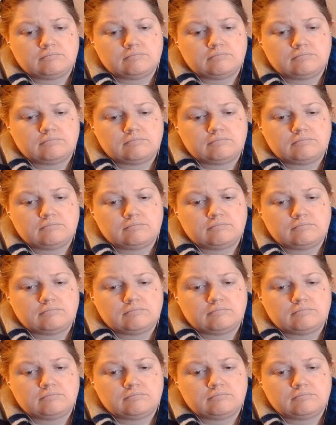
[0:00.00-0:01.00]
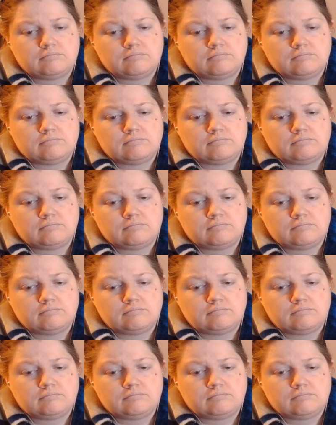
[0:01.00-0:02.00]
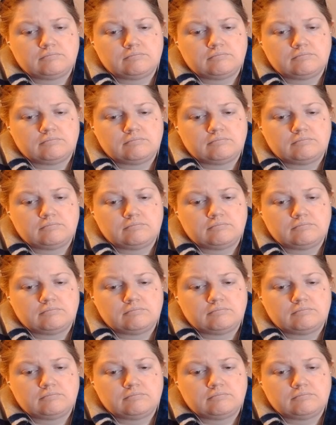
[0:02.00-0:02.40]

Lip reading: No words are spoken by the person on screen.